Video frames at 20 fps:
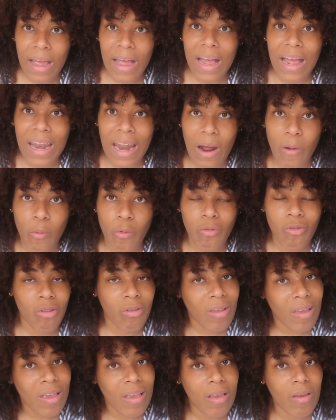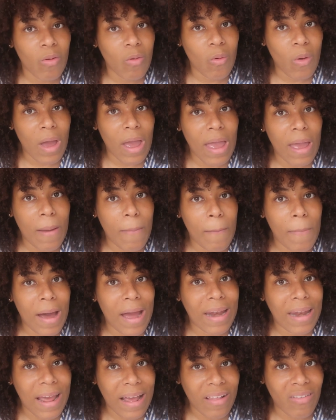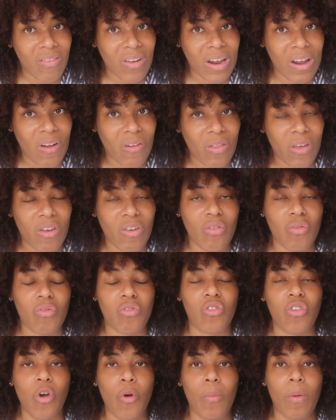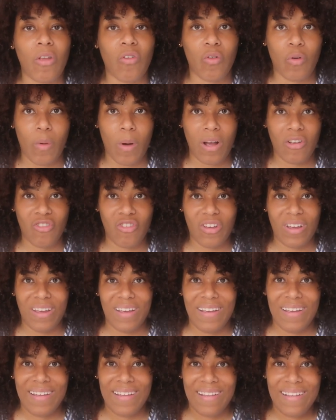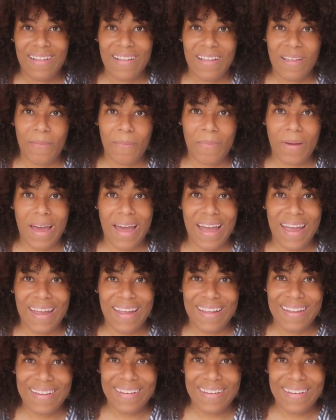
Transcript: And I will see you in my next video. Thank you so much for watching. Bye.